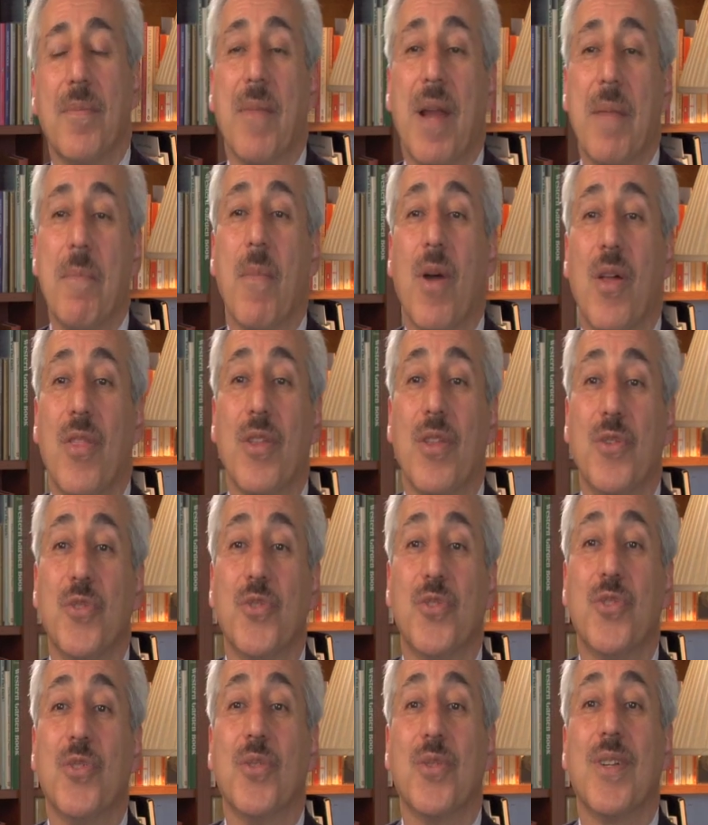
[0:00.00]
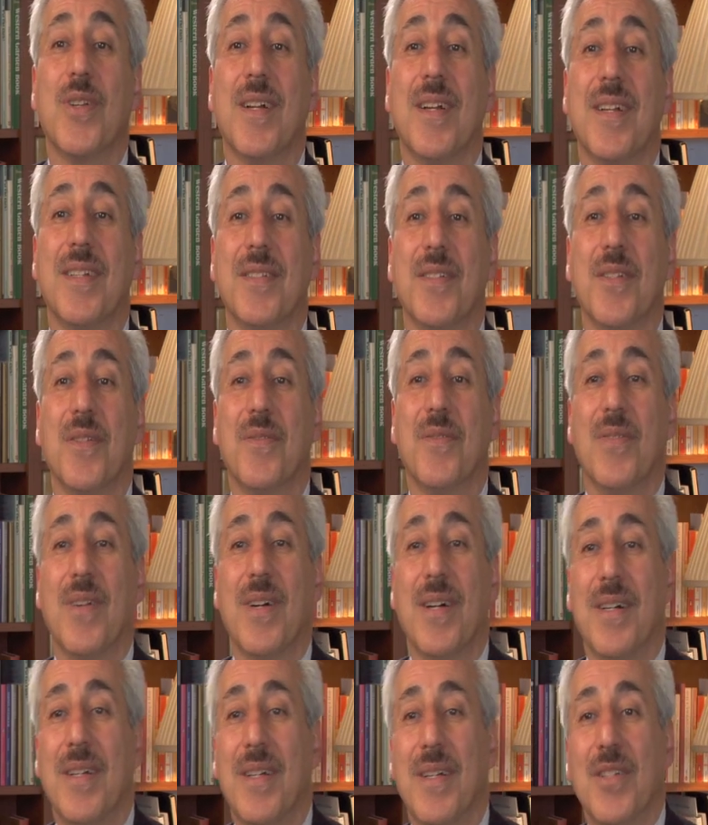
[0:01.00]
My mother used to kind
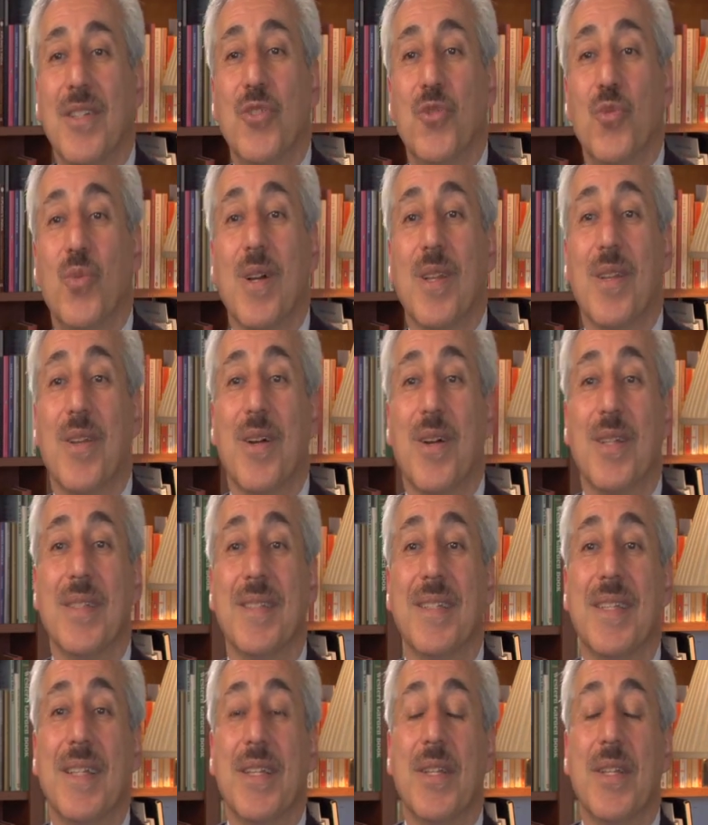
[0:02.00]
of dwell on